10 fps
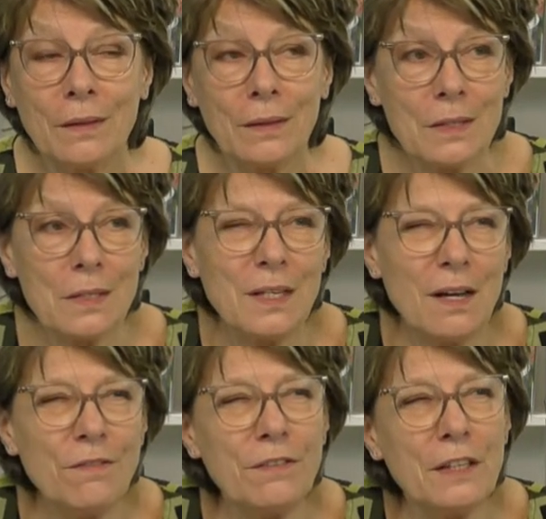there's
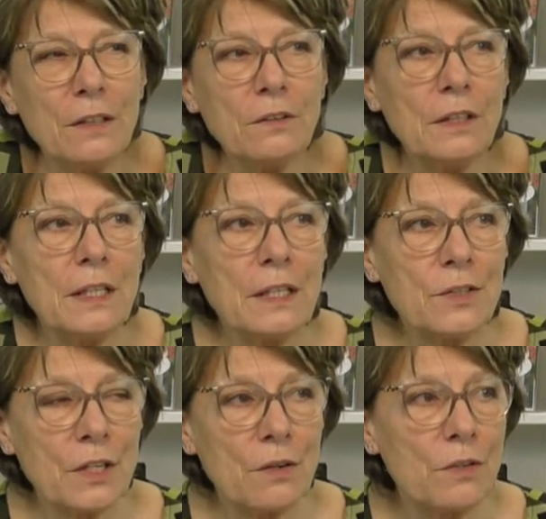enough little
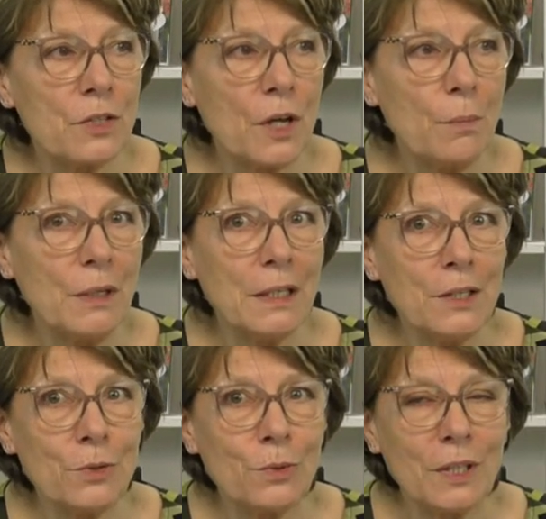things there are so many
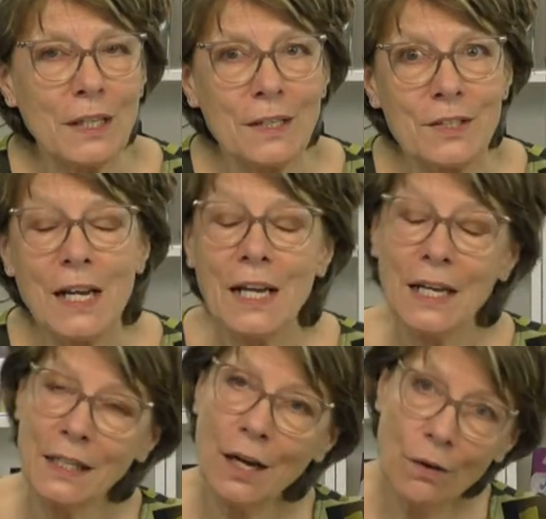little things
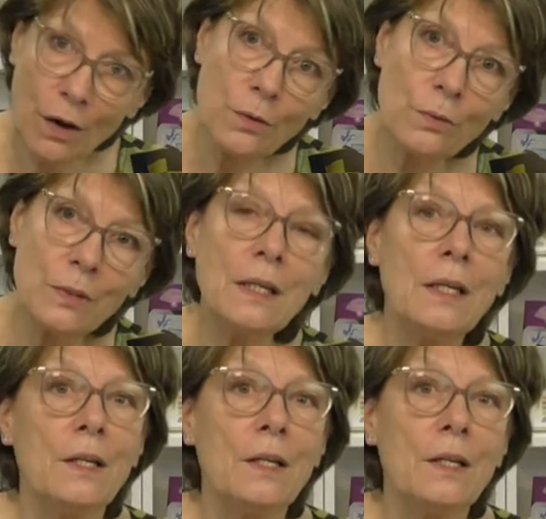in our own